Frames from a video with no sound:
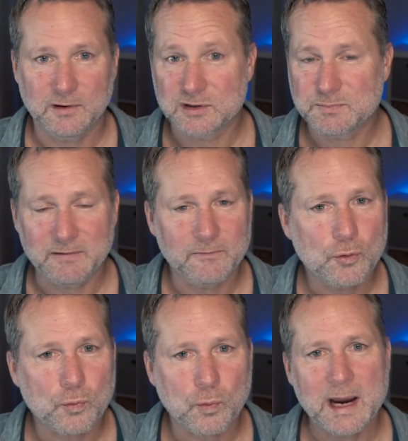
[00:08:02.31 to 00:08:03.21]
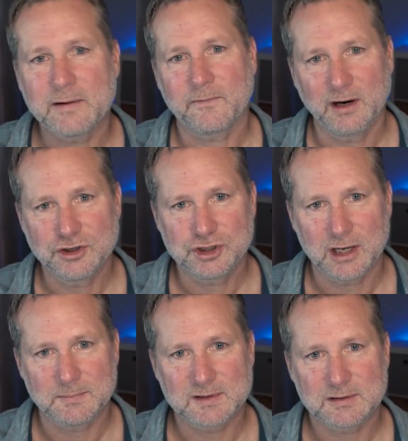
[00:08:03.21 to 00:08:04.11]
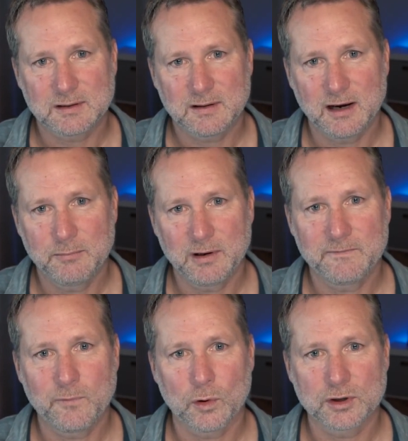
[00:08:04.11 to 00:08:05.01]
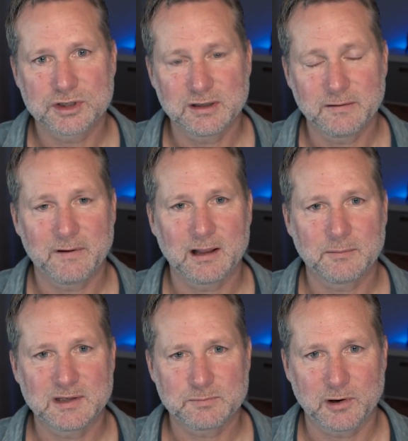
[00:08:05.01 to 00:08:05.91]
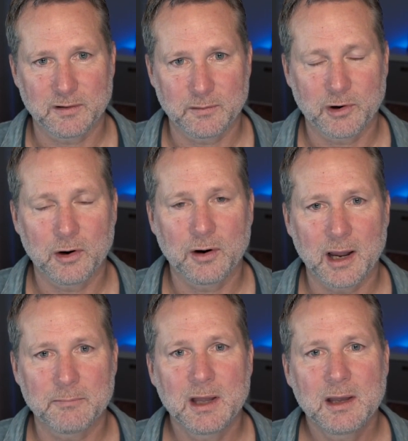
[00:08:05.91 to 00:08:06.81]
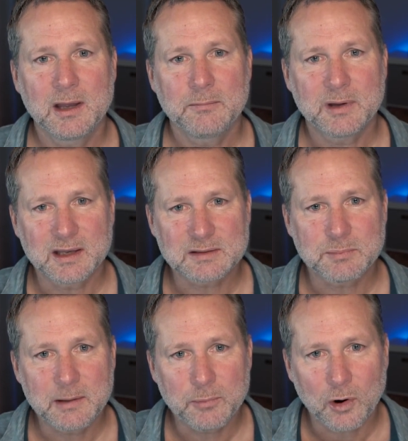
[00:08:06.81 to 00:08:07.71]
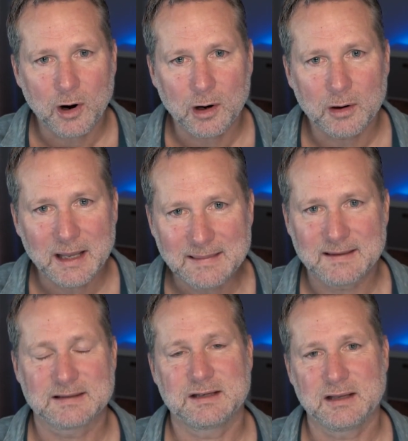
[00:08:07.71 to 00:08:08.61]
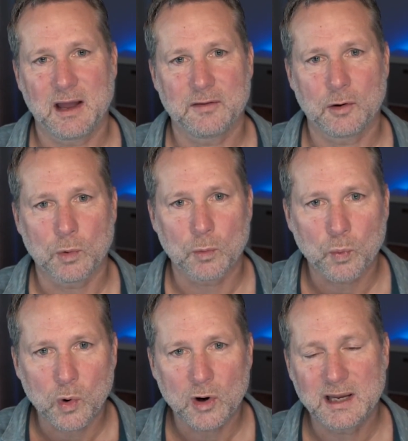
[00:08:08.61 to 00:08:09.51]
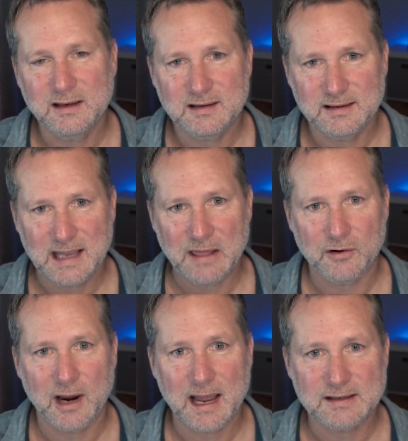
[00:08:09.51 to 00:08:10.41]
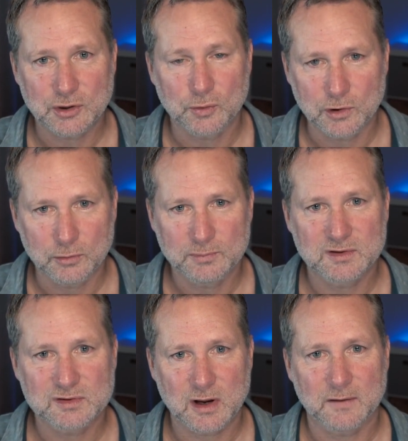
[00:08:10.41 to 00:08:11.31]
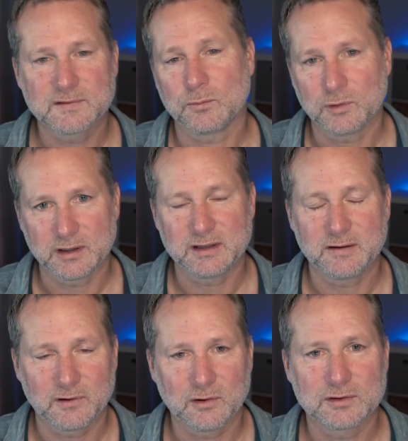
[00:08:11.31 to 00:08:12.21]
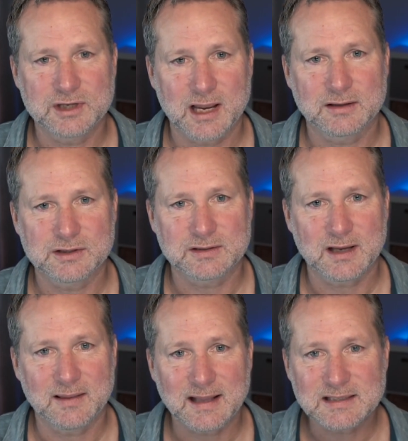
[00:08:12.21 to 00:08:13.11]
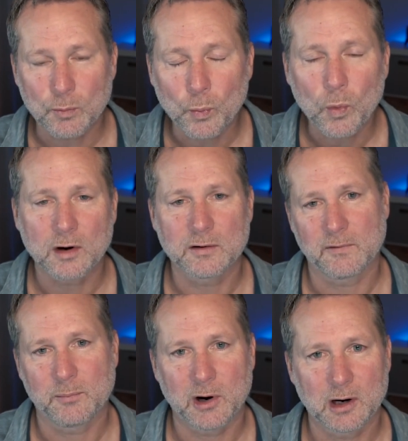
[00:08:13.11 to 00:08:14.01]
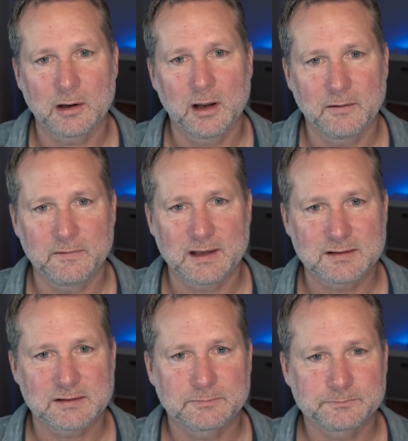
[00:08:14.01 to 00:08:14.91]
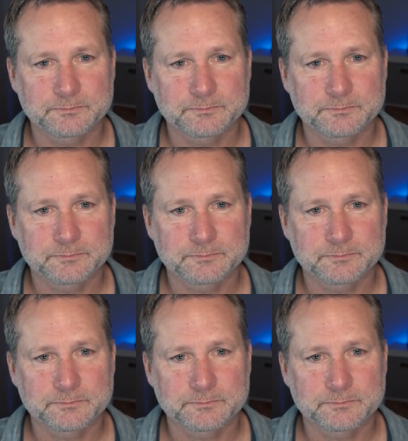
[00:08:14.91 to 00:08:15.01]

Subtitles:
There's been great friendships that have been forged and developed as part of the program because people are in this together. We're working together as a group to solve some really difficult challenges. And that's a wonderful part of this.